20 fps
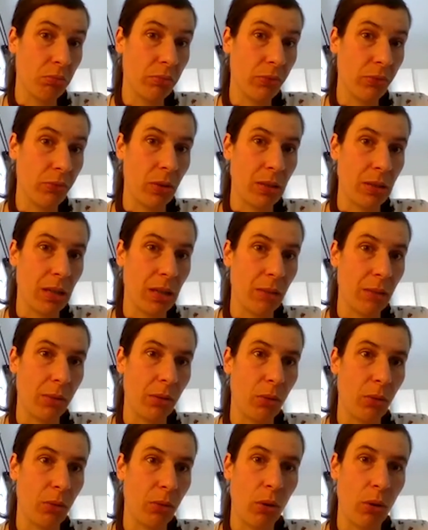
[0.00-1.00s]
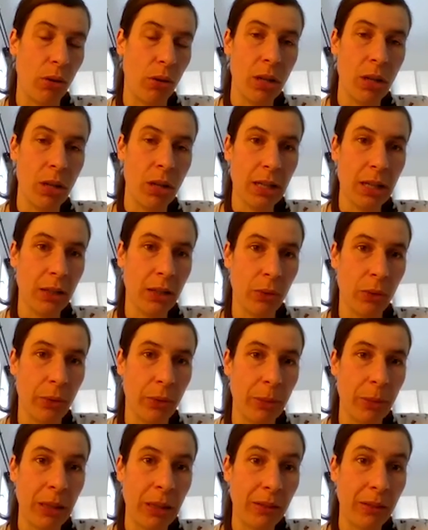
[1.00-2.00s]
for example, or the
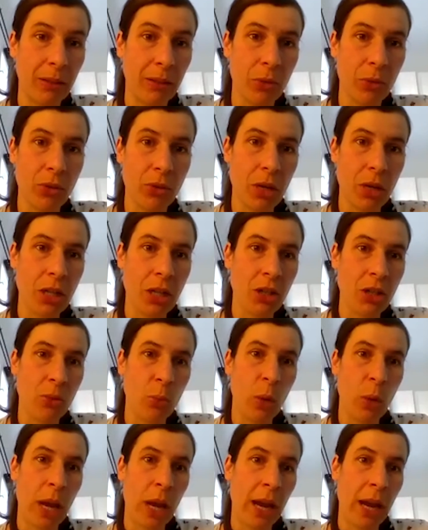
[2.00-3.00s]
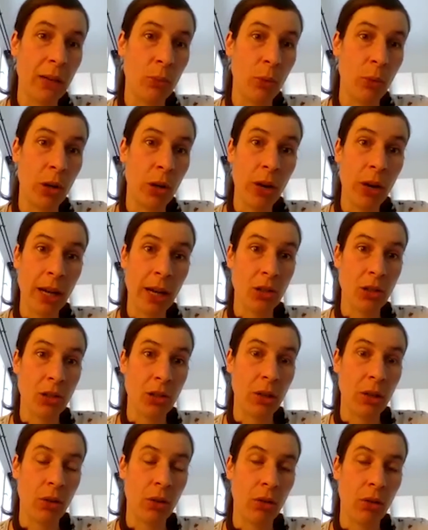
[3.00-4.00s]
biggest demonstrations we had were
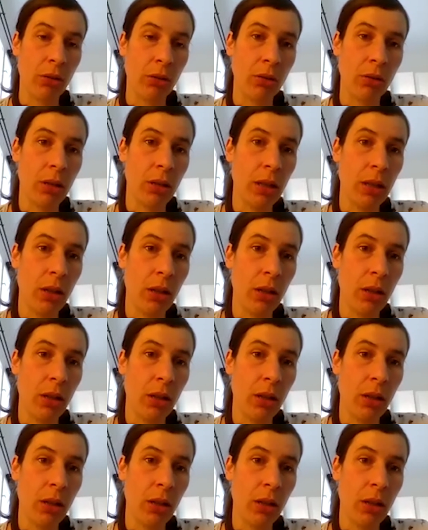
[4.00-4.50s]
actually on